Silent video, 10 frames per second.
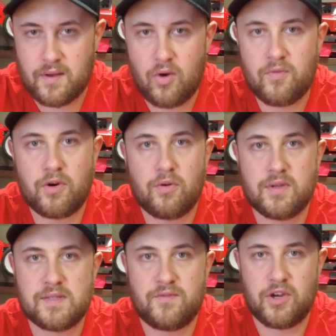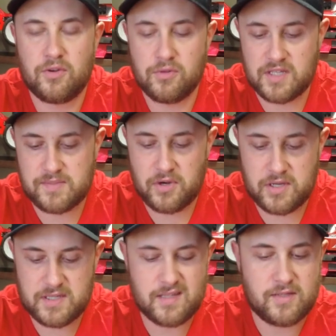overall it's a very good
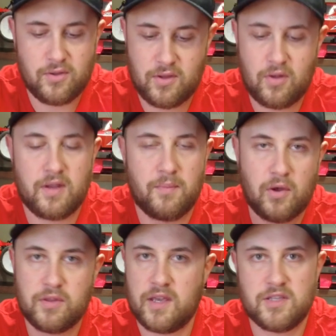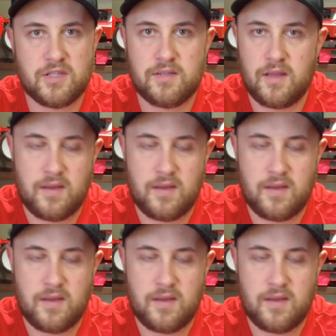experience. It's not only about the engine.